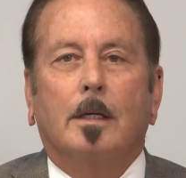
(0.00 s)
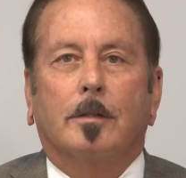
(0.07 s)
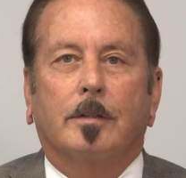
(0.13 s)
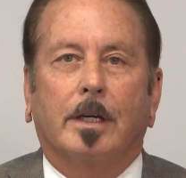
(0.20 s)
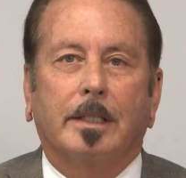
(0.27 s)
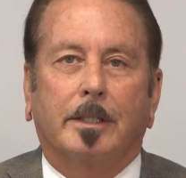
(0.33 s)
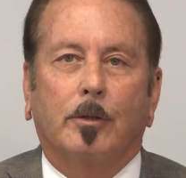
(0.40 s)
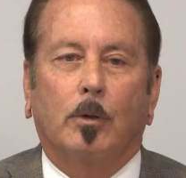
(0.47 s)

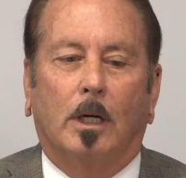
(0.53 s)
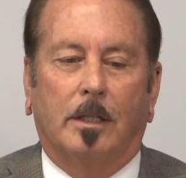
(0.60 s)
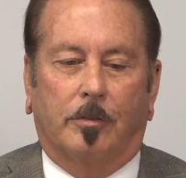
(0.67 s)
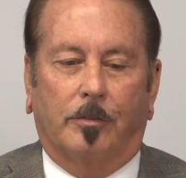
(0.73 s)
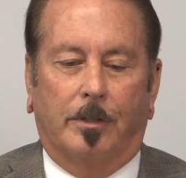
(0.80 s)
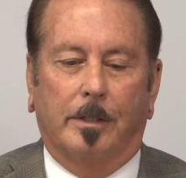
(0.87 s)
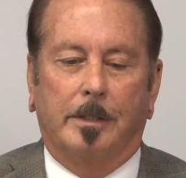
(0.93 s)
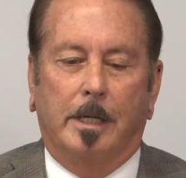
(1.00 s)
Thank you,
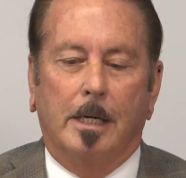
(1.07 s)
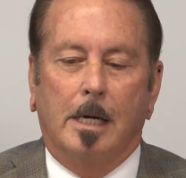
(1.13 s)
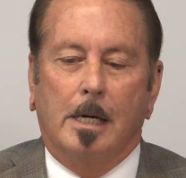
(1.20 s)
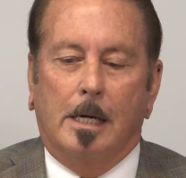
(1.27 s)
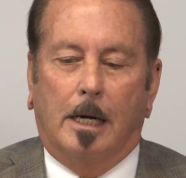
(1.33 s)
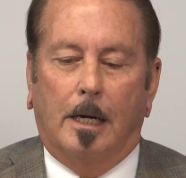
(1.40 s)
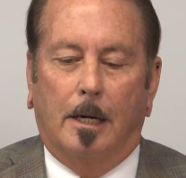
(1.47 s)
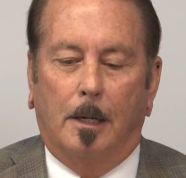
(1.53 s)
Austin.
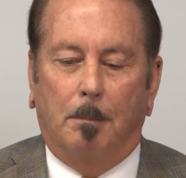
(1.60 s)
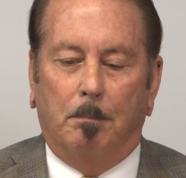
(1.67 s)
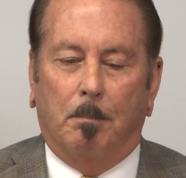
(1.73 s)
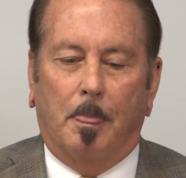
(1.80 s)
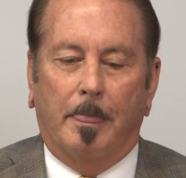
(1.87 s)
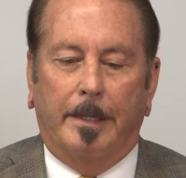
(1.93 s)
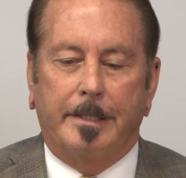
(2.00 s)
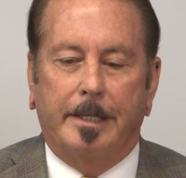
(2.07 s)

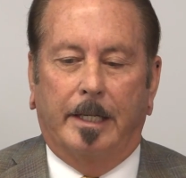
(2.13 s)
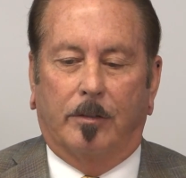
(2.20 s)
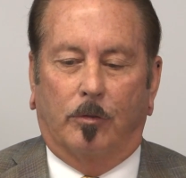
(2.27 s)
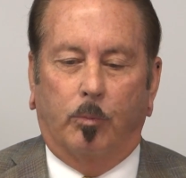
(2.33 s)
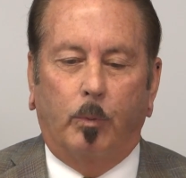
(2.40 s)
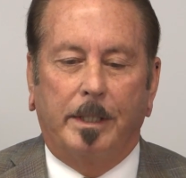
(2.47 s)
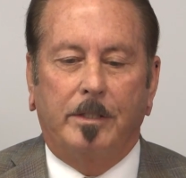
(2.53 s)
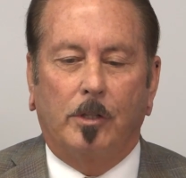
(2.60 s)
Yes,
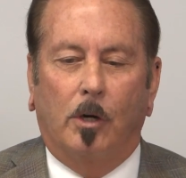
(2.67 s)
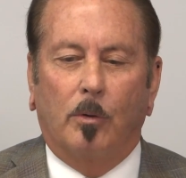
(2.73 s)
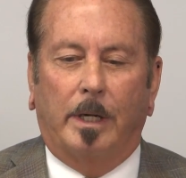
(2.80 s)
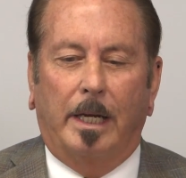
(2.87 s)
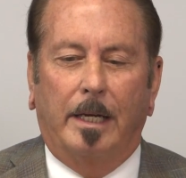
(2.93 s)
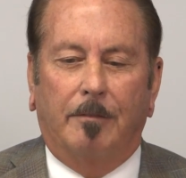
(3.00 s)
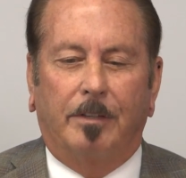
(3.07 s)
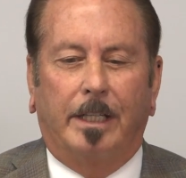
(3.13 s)
we don't
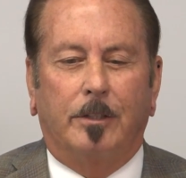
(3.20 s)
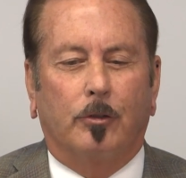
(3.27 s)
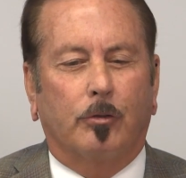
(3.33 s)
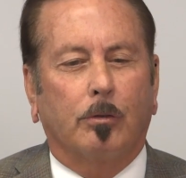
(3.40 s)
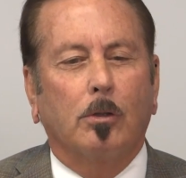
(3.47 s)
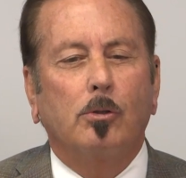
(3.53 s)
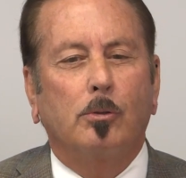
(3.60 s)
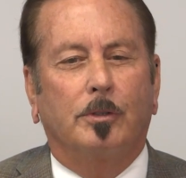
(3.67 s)
have a
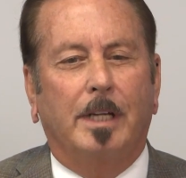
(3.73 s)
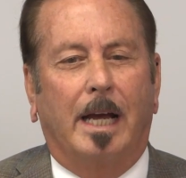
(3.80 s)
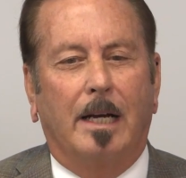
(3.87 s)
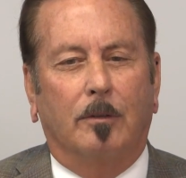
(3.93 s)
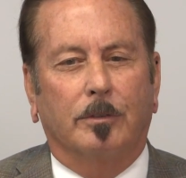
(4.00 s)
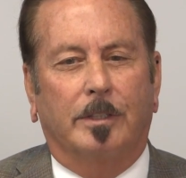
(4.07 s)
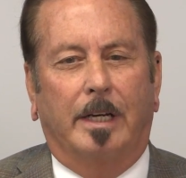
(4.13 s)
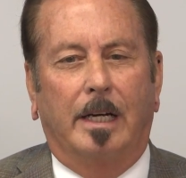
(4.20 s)
true
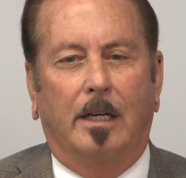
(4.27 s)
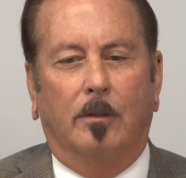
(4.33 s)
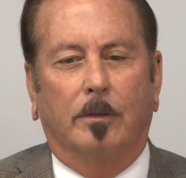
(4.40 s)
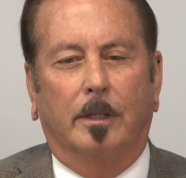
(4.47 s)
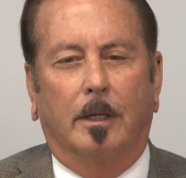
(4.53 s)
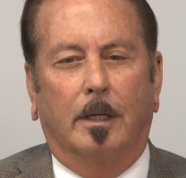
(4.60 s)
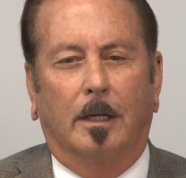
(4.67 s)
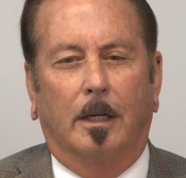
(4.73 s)
downtown
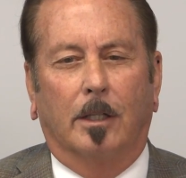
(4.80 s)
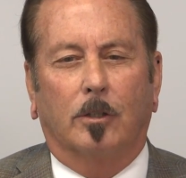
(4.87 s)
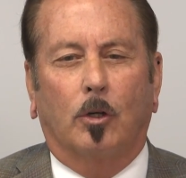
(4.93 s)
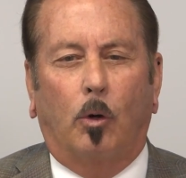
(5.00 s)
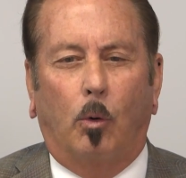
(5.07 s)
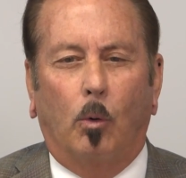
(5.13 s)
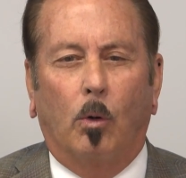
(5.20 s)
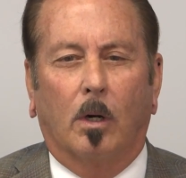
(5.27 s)

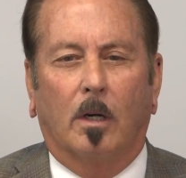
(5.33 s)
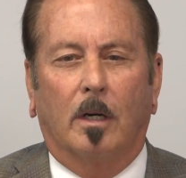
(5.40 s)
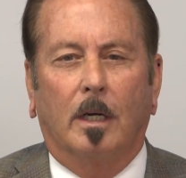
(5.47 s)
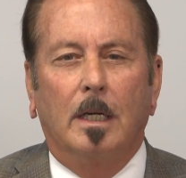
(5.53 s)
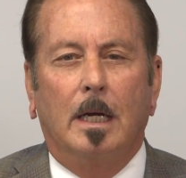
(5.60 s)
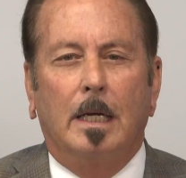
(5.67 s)
core,